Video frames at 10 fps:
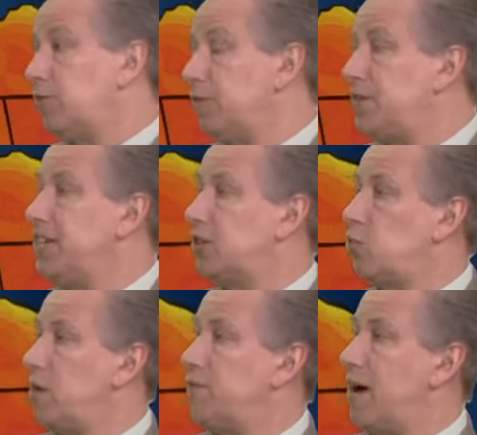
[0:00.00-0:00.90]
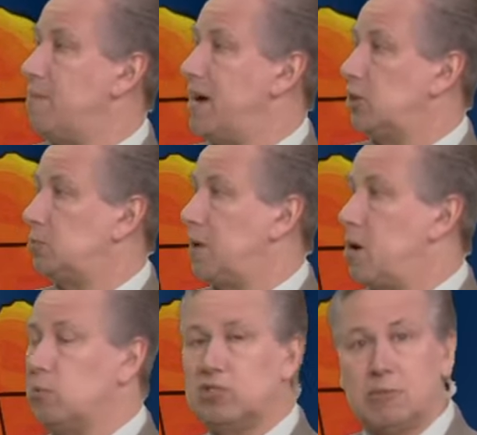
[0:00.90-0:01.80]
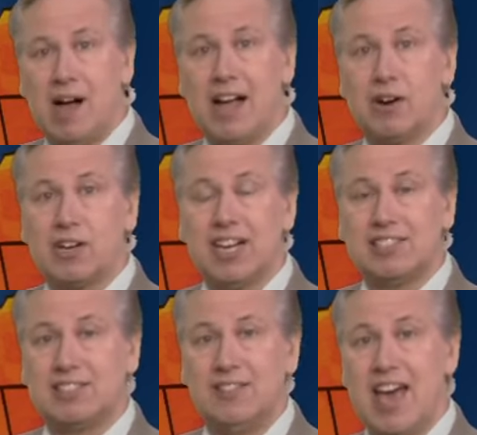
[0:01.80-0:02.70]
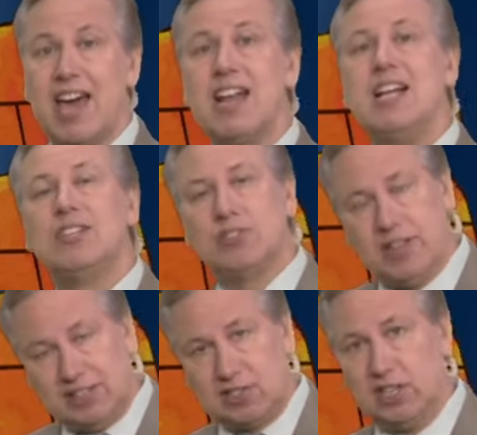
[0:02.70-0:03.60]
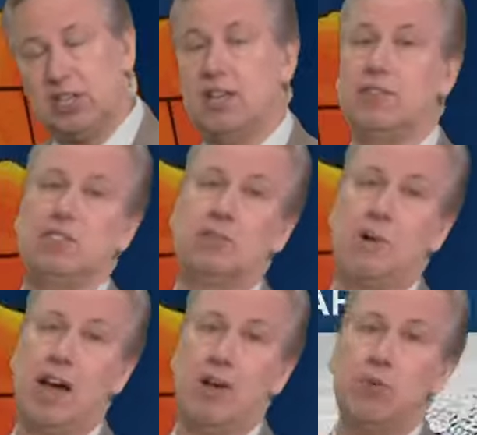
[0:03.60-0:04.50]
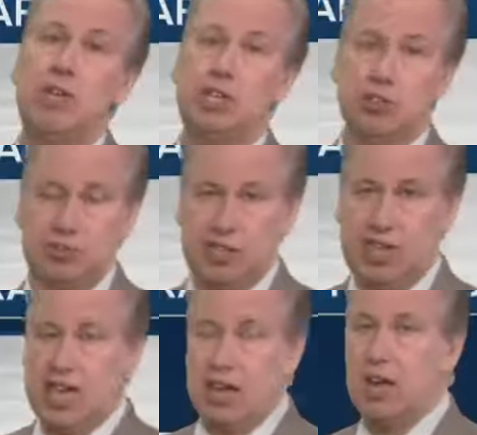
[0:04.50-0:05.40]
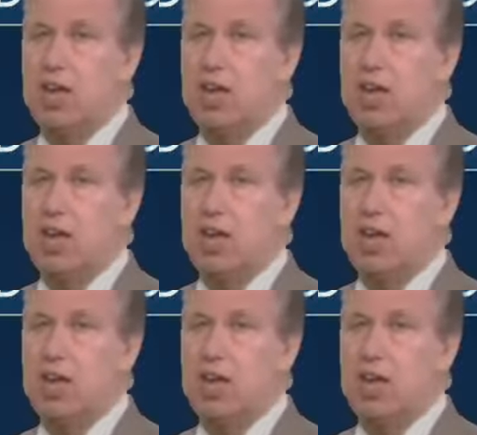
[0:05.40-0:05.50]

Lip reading: 15 to 25 miles per hour with some higher gusts than that. So that's going to give us some high wind chills again